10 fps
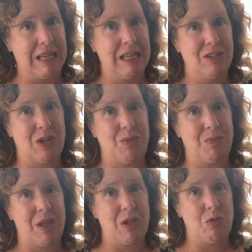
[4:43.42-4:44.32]
So
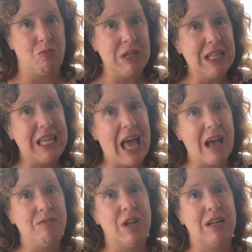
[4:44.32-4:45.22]
you really
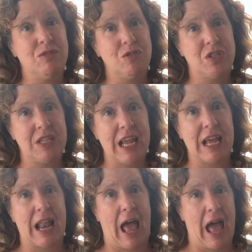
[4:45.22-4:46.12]
have to
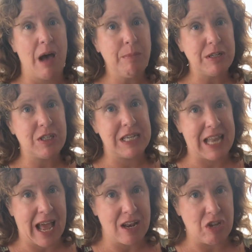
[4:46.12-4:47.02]
understand how much
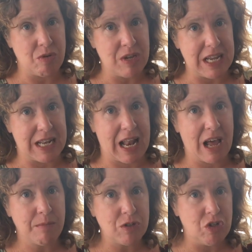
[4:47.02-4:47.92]
data you need and
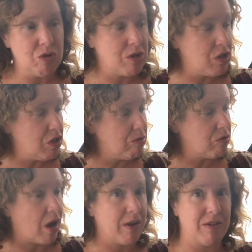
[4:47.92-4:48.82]
how much you can use
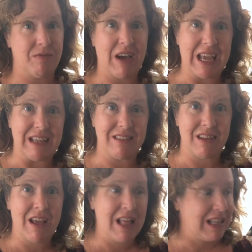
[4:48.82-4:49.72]
on device.
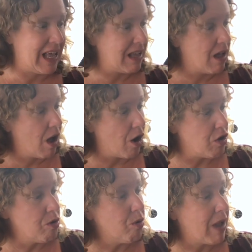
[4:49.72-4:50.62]
Like, are
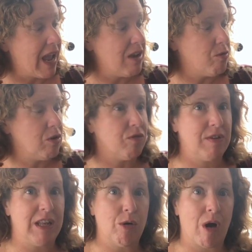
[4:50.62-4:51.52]
you okay doing your
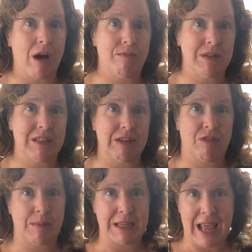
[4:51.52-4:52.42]
video conferencing
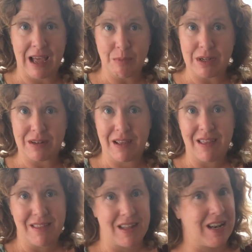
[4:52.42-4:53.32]
from a tablet?
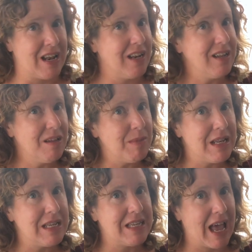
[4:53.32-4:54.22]
Then an
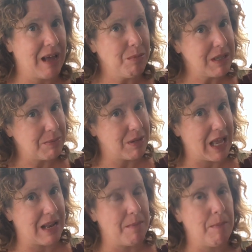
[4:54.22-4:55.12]
unlimited tablet
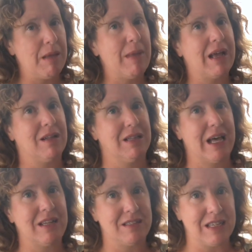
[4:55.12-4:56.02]
plan may make a
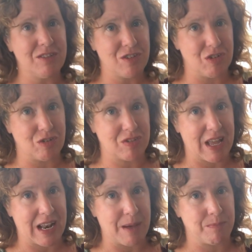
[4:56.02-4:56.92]
lot of sense in your
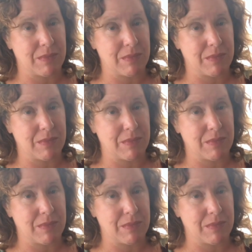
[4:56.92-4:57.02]
setup.